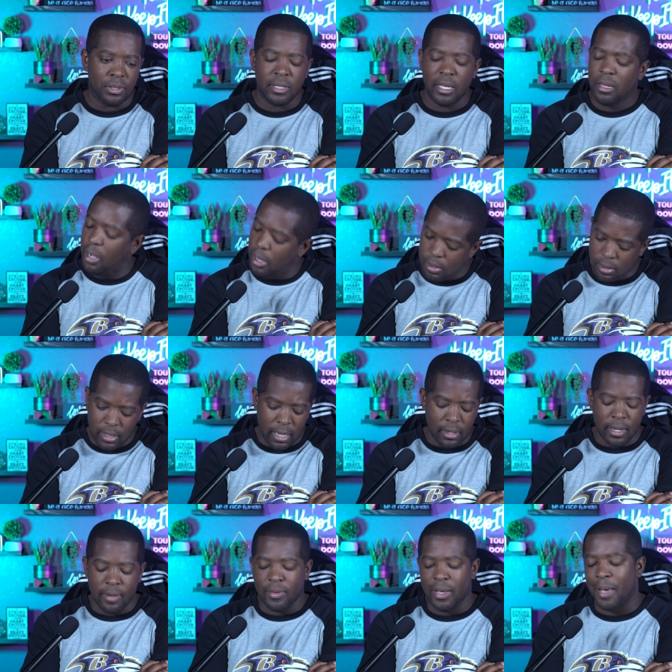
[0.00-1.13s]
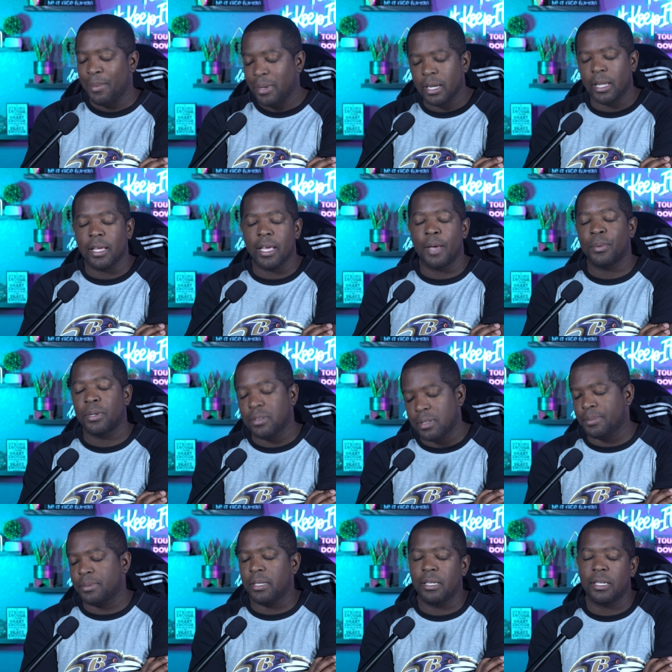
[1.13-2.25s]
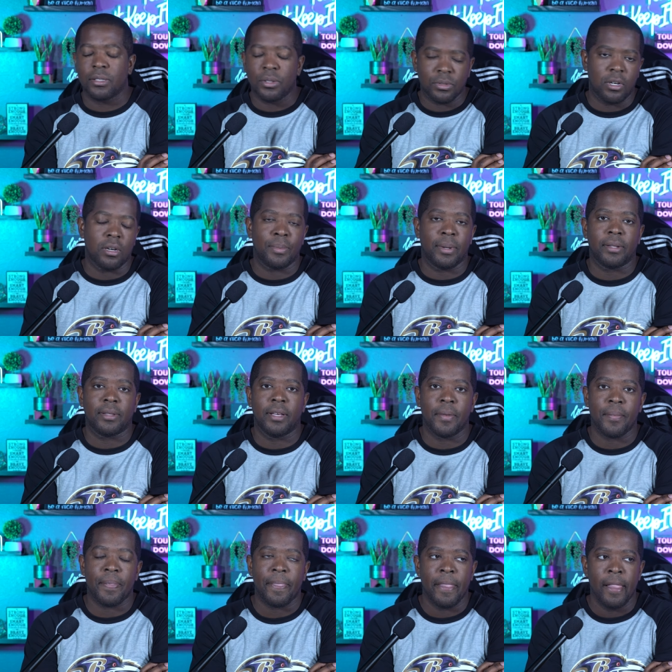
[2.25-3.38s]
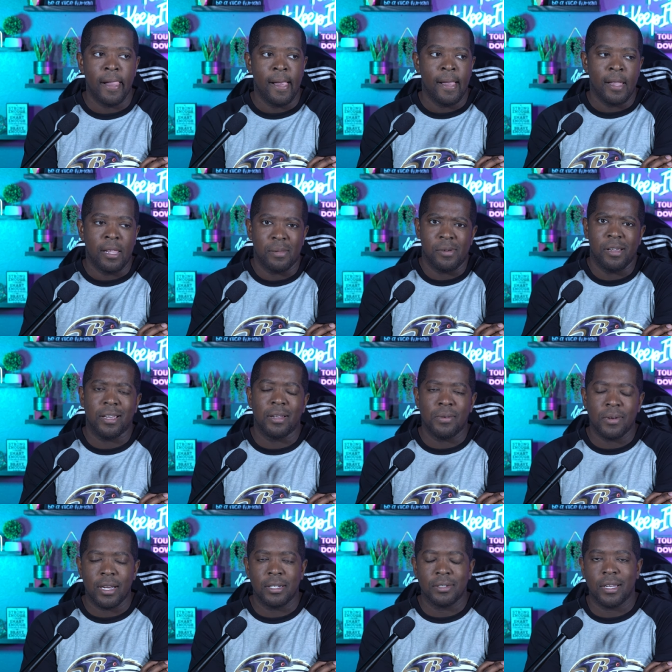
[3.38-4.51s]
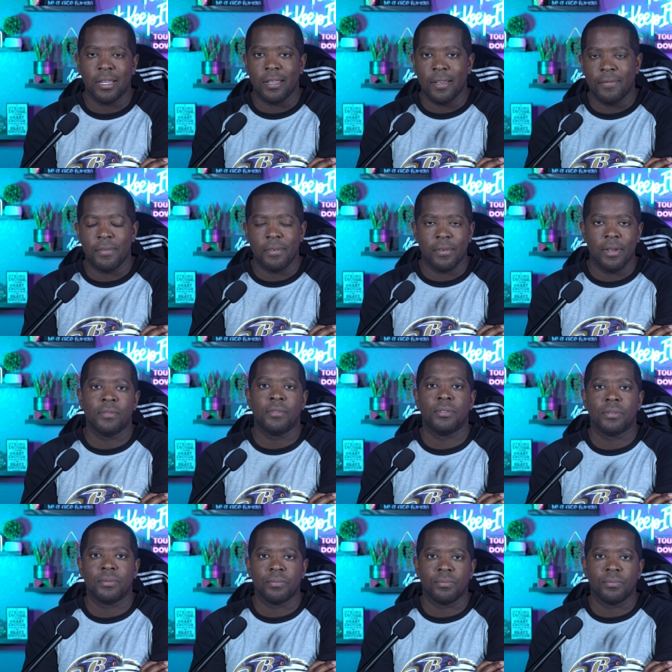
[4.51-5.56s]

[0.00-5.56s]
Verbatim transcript: it down. Oh, and that'll never happen. It ain't happening. Stop saying that. Don't talk about that. Lamar ain't got no contract yet from the Ravens.